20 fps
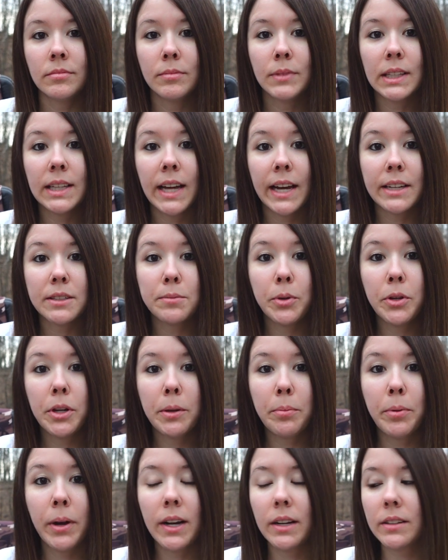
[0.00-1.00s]
The last
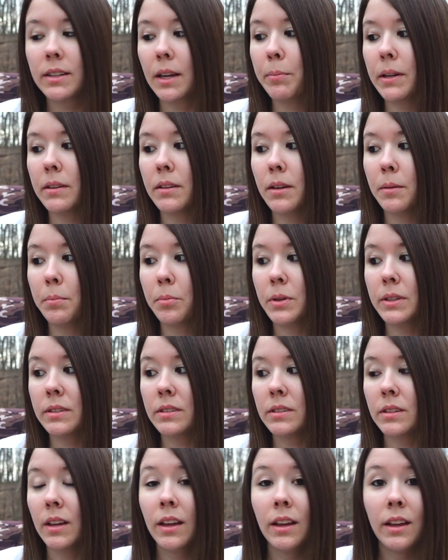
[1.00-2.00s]
beauty product I picked up
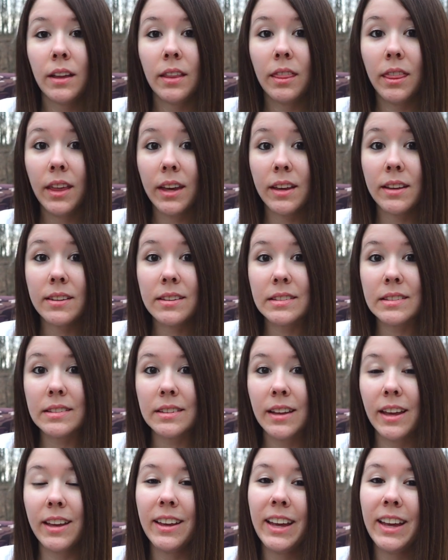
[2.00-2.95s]
was this,